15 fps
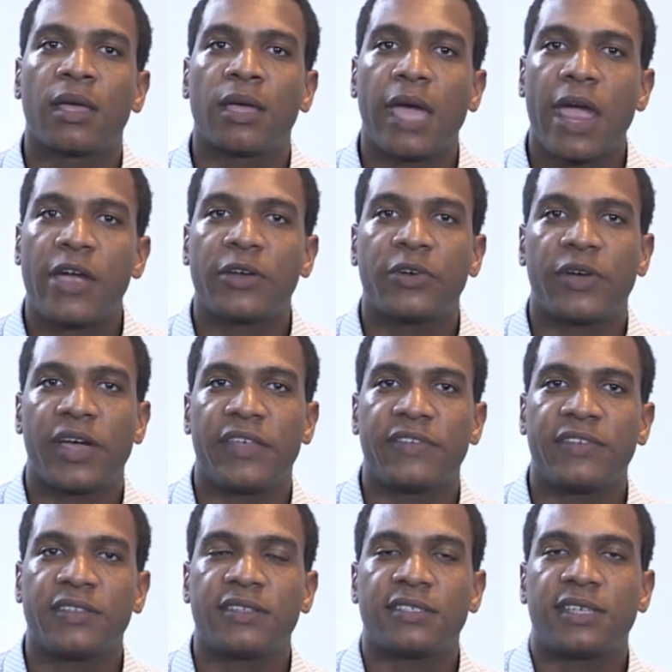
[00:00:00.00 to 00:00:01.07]

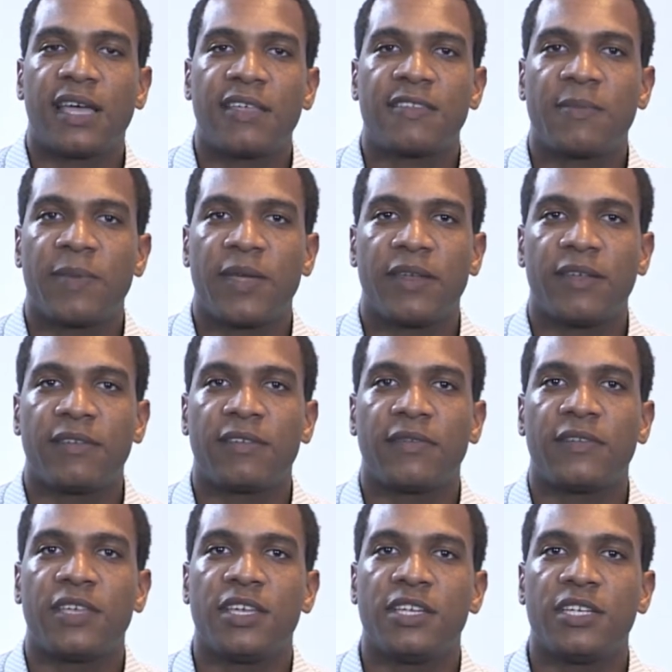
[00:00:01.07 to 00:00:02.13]
characterizing the size dependence
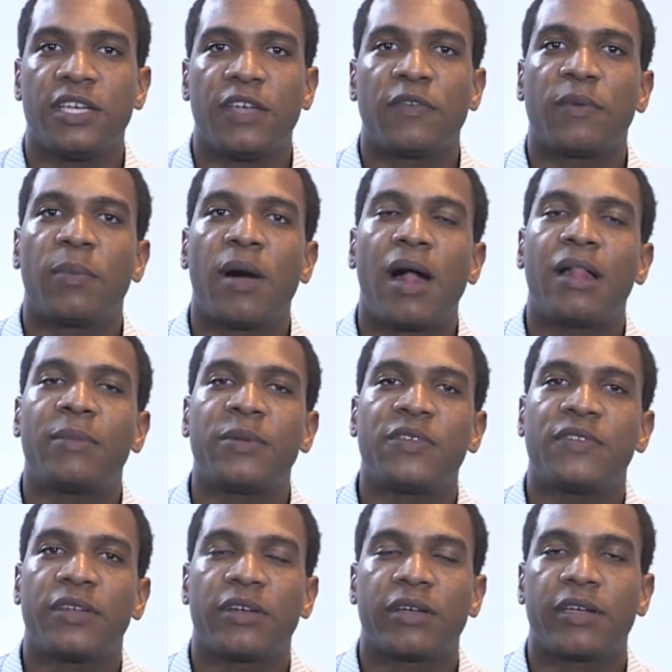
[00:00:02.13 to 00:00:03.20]
of TG for
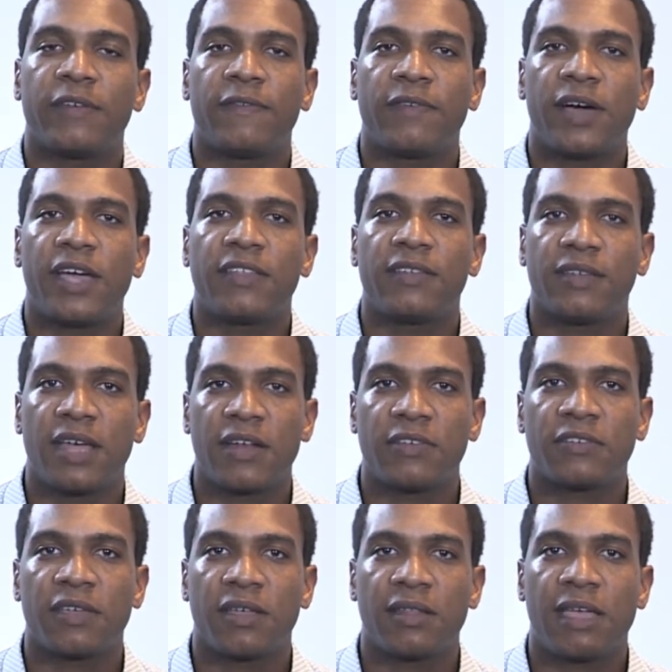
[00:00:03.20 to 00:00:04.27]
polymers that are confined to
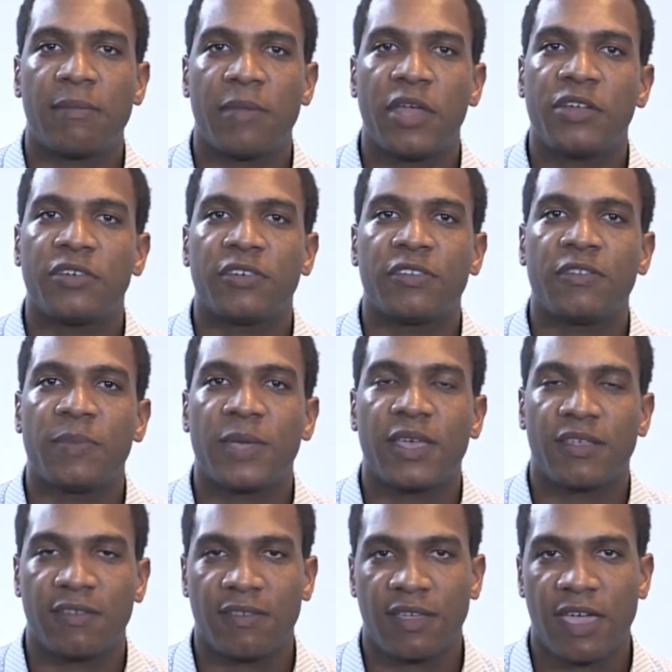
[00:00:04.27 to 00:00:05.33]
nanoscale dimensions
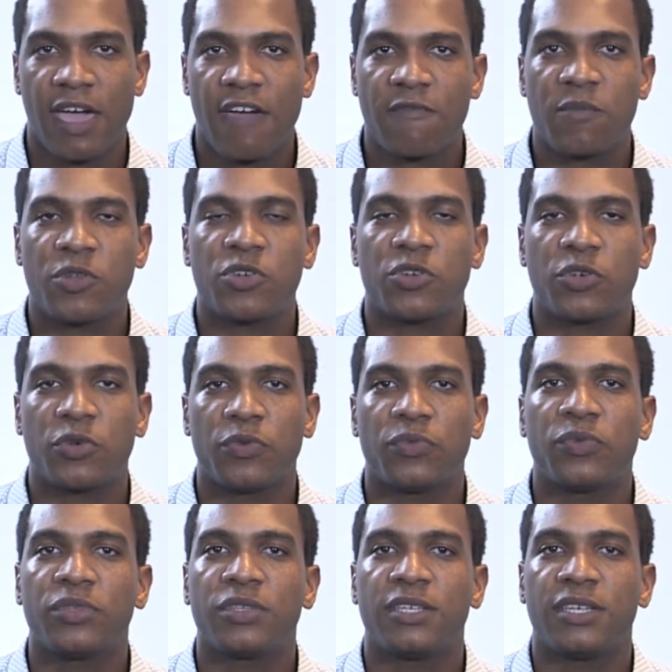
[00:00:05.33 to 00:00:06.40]
because they have been
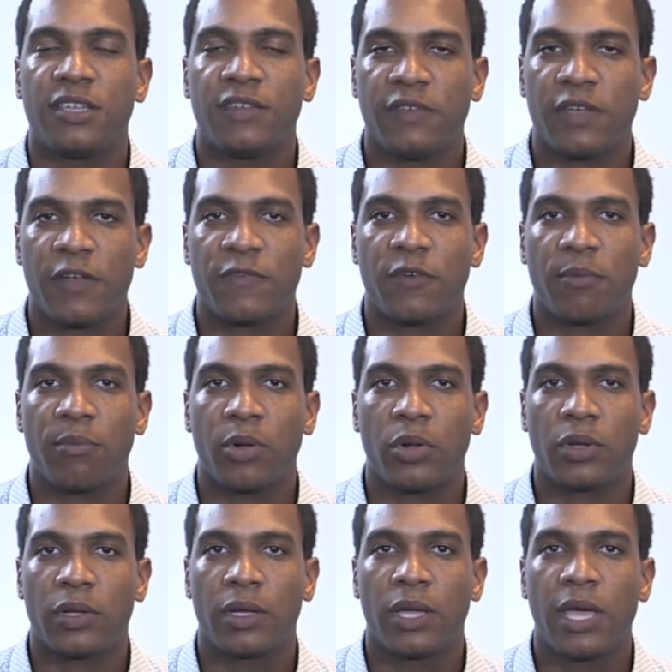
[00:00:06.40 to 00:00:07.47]
shown to deviate from
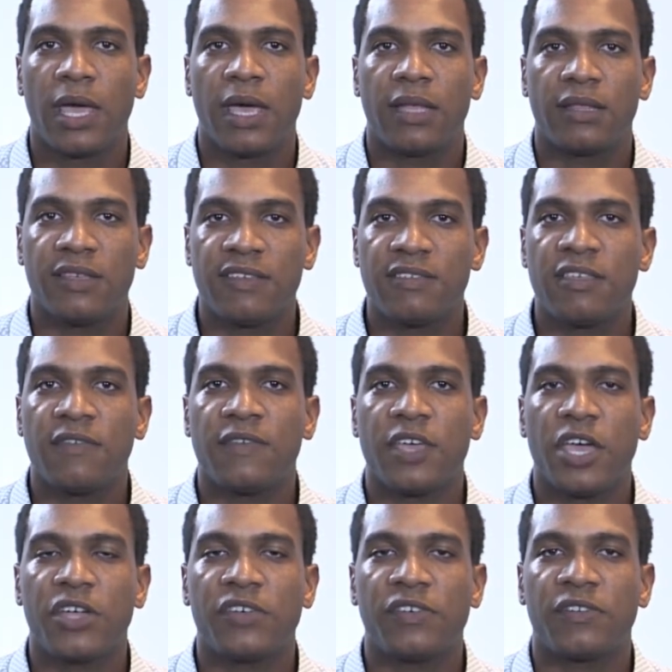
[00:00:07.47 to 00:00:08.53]
bulk. These
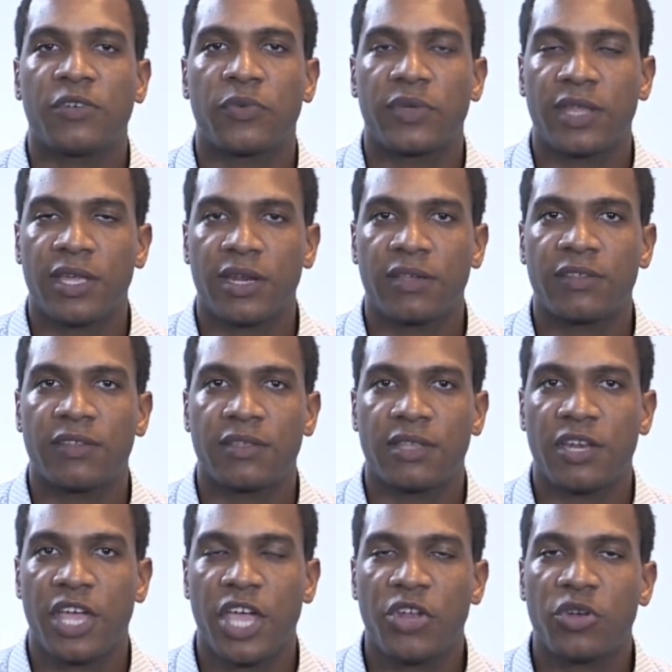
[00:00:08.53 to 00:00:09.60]
deviations are related to
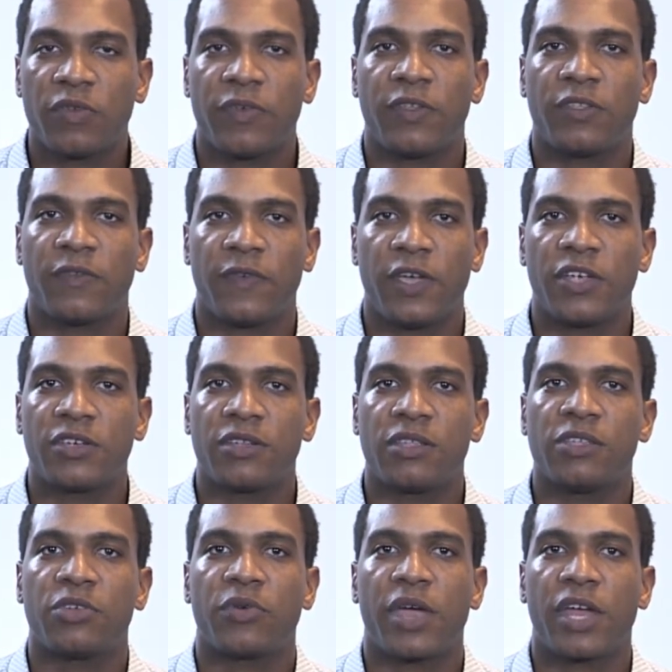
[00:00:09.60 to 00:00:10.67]
the nature of
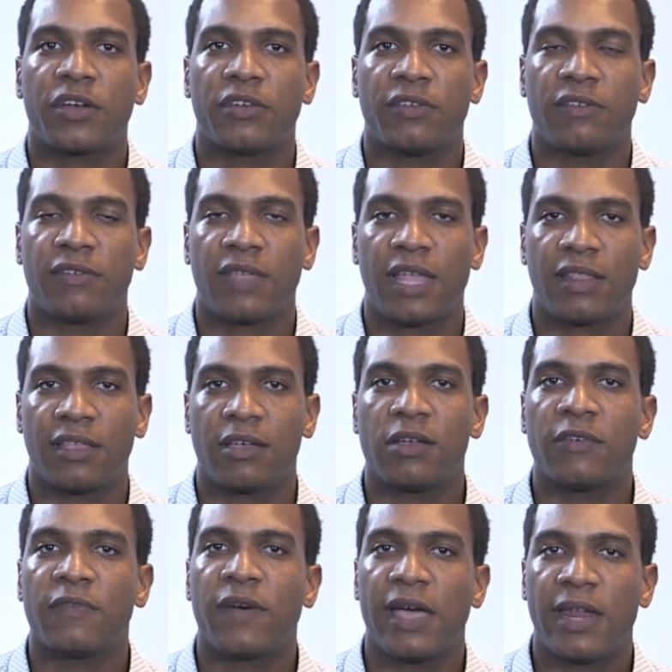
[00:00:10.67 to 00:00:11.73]
interfacial interactions that the
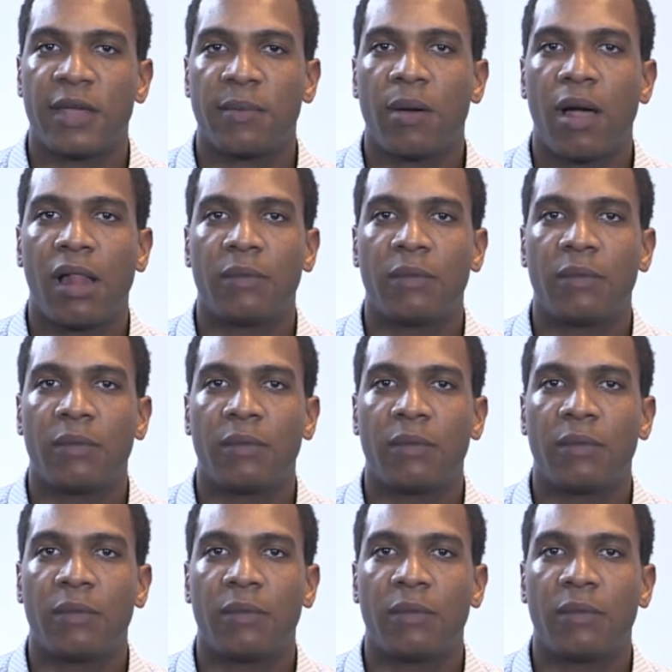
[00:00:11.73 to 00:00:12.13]
confined